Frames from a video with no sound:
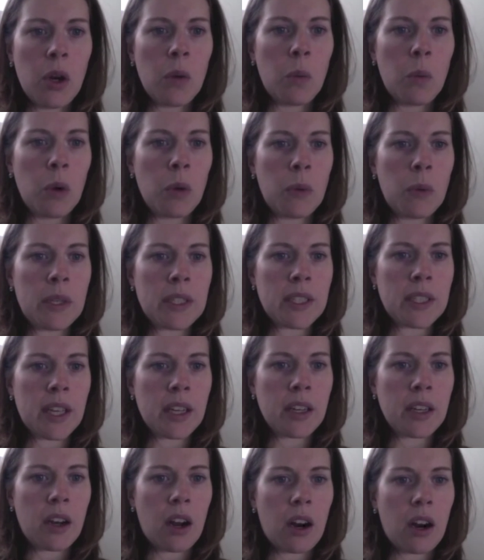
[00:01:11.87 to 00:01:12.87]
when we
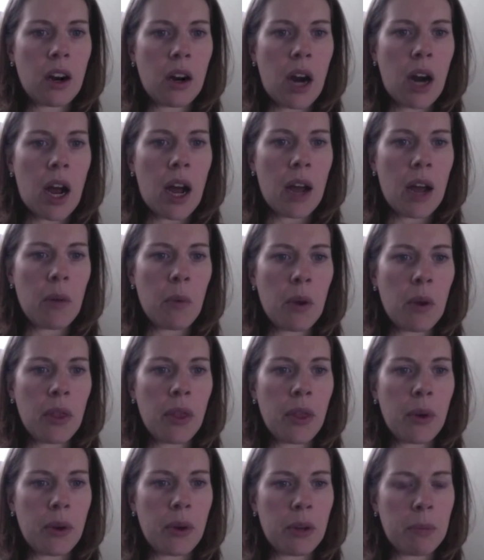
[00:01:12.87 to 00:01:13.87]
sent our
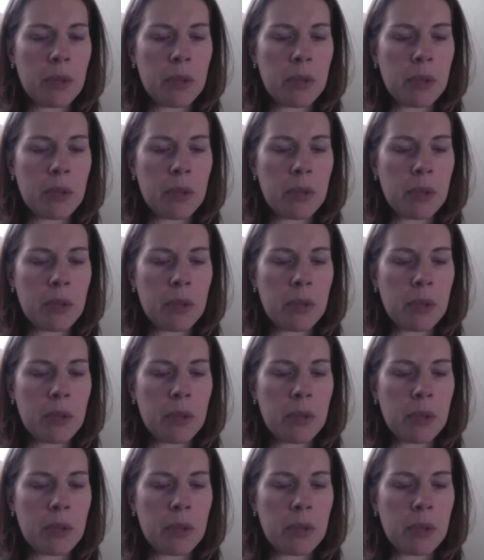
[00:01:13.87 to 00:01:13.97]
I-130